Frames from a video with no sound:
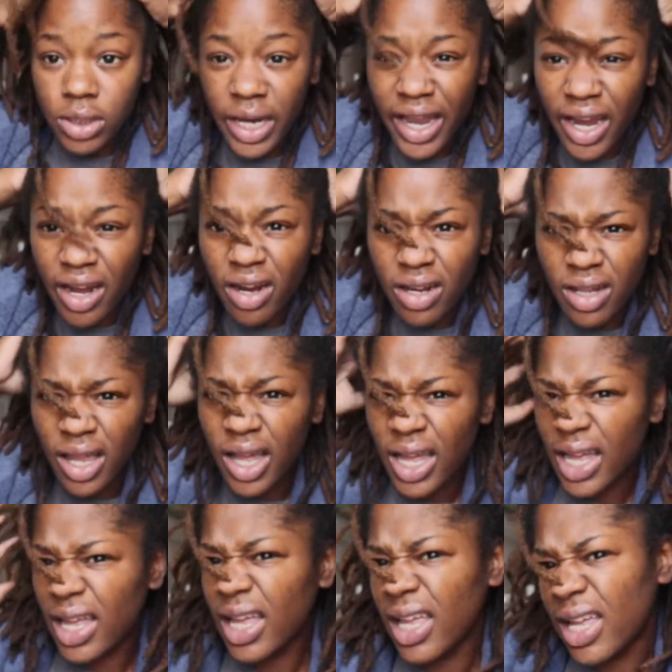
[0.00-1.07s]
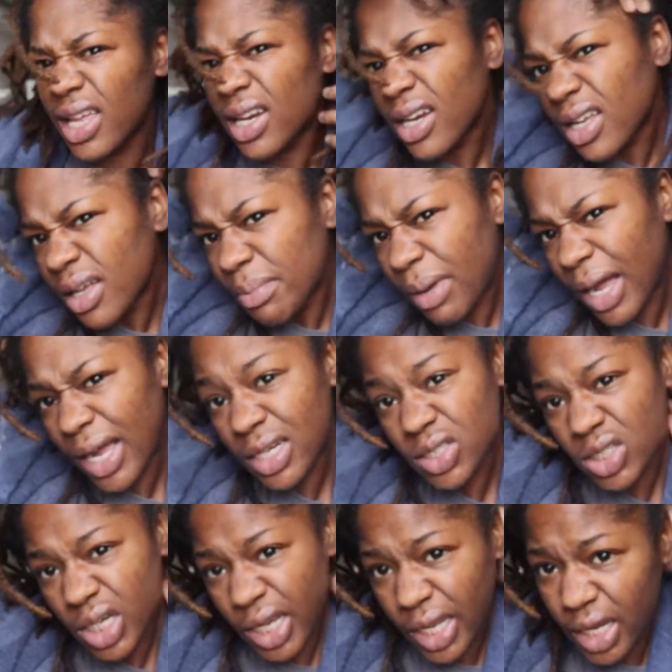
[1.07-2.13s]
your hairline, behind
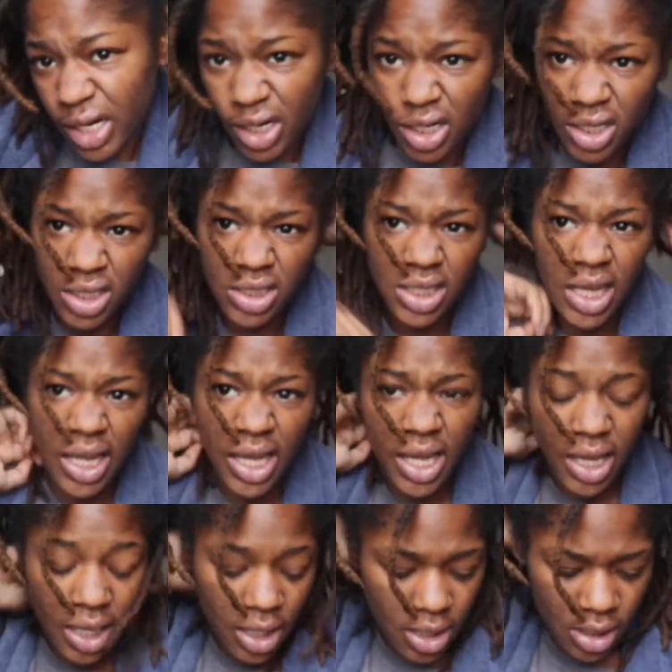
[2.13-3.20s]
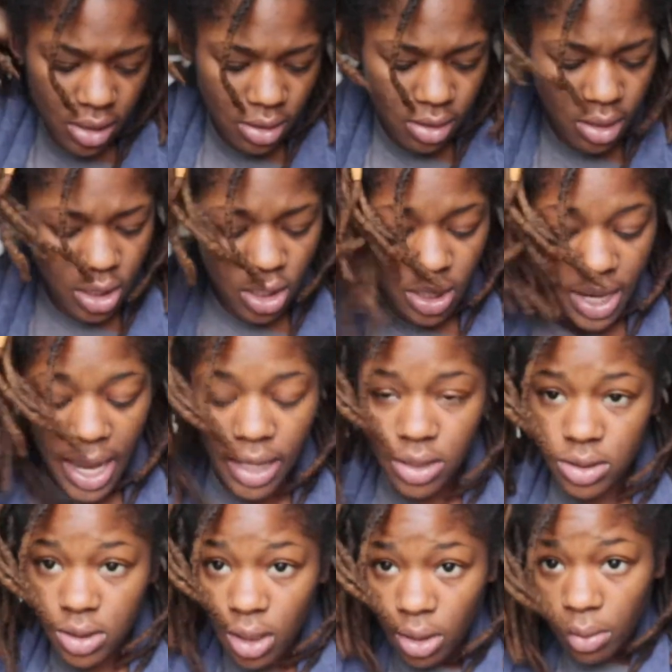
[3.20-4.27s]
your ears, and your neck.
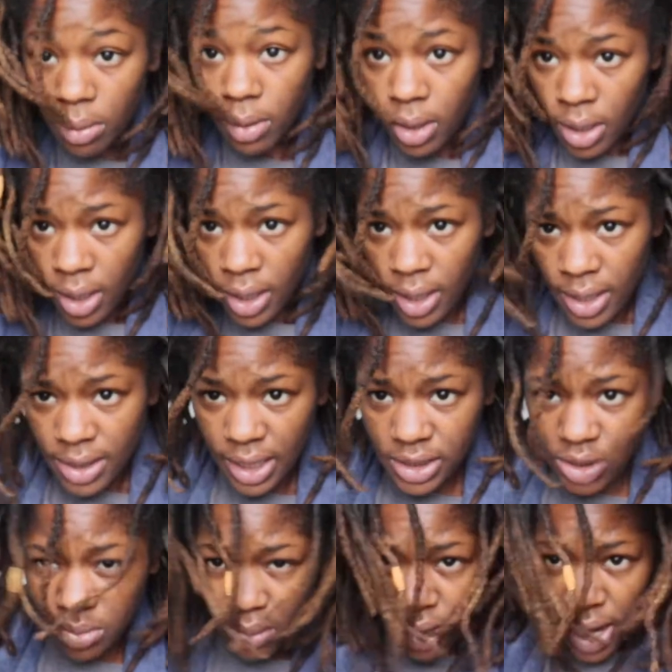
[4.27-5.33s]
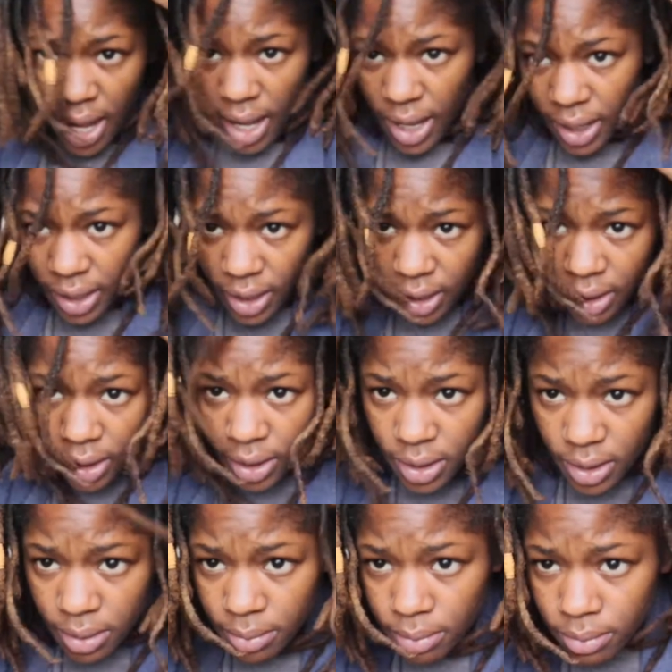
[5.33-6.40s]
So that's what I
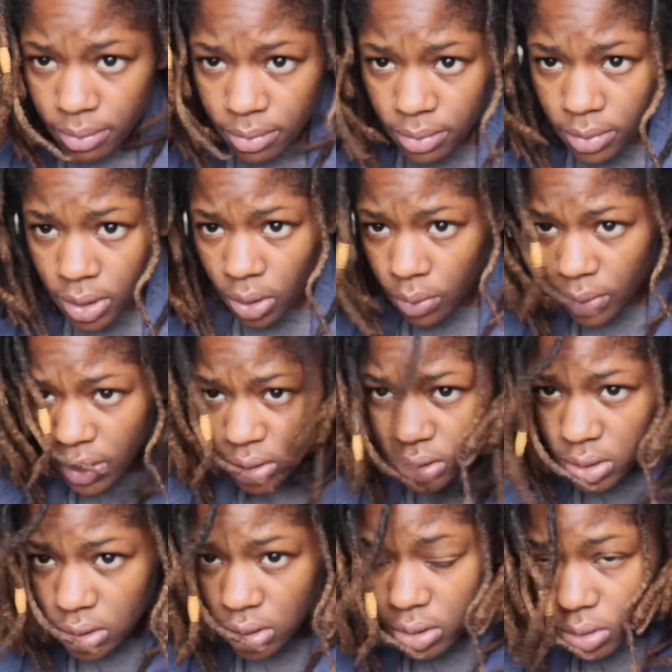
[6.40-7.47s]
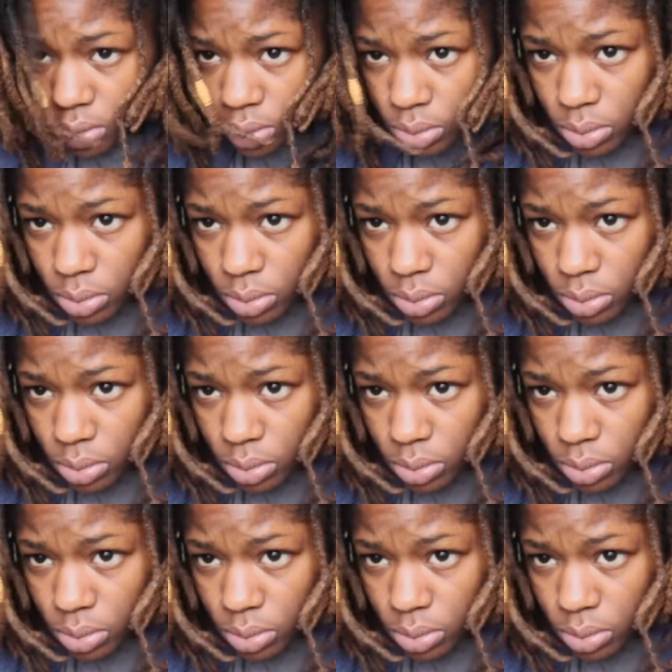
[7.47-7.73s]
am going to do